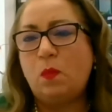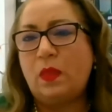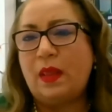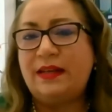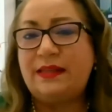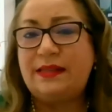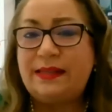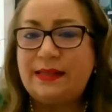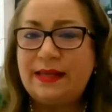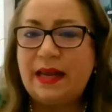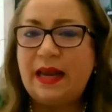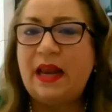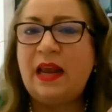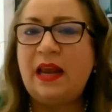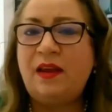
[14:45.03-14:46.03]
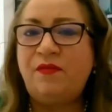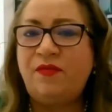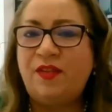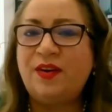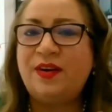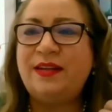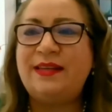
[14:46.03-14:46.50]
See if
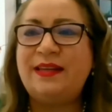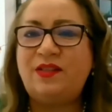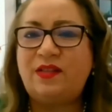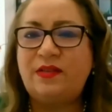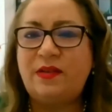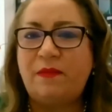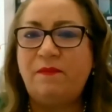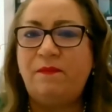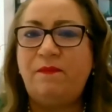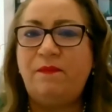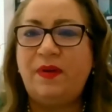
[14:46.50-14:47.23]
there is some